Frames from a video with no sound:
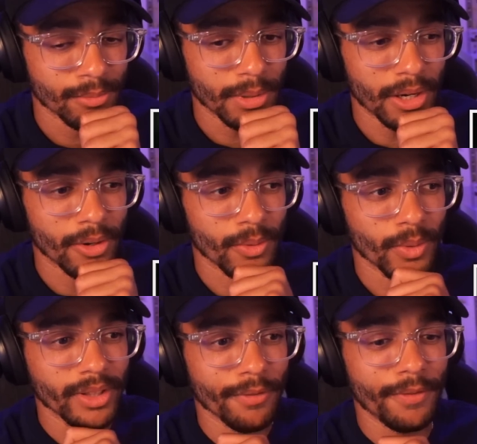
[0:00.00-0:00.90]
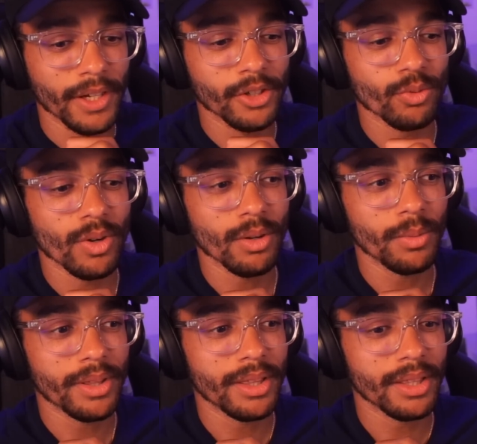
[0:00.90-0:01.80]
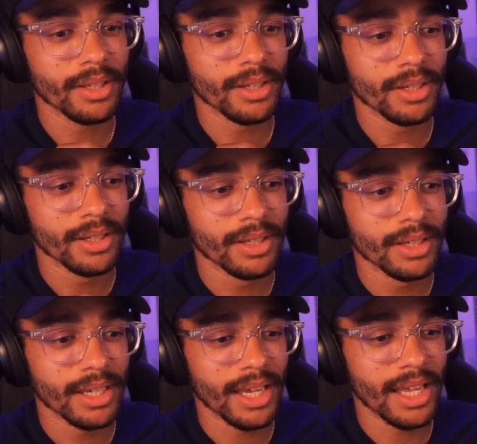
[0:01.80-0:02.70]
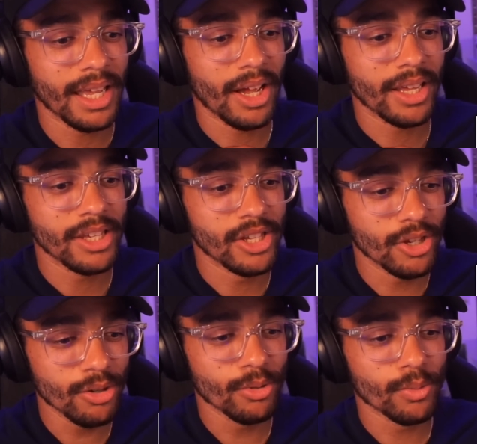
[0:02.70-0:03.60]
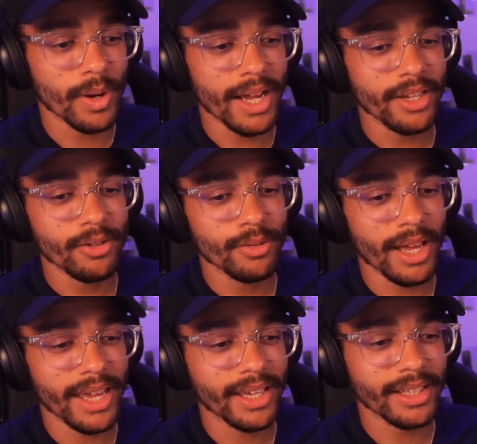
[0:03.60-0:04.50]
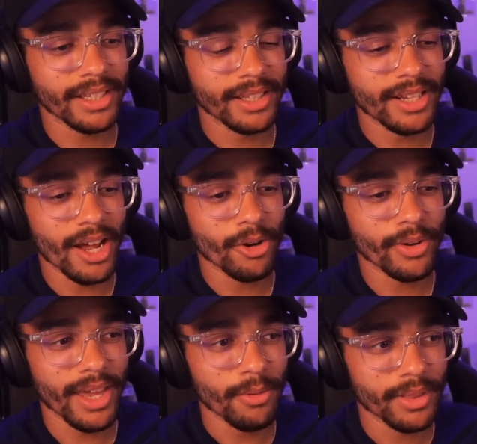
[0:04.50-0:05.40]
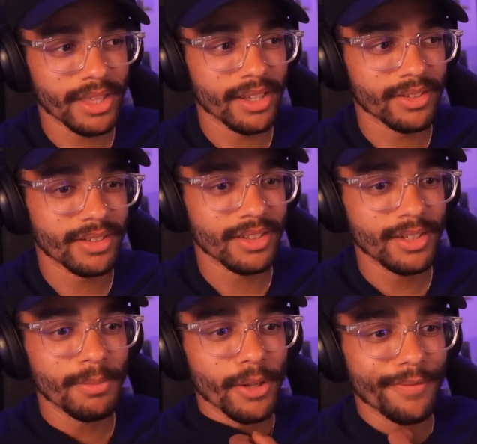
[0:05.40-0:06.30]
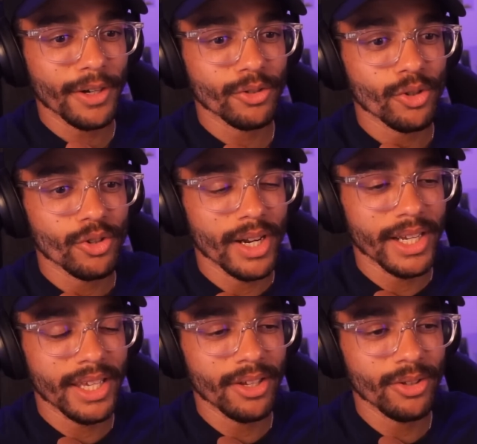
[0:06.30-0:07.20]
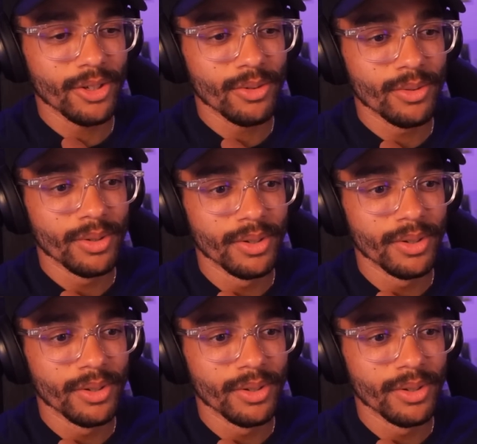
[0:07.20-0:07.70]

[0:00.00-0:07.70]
Bro, what the fuck is wrong with you? Why are you, like, not okay with this? These motherfuckers are trying to kill you.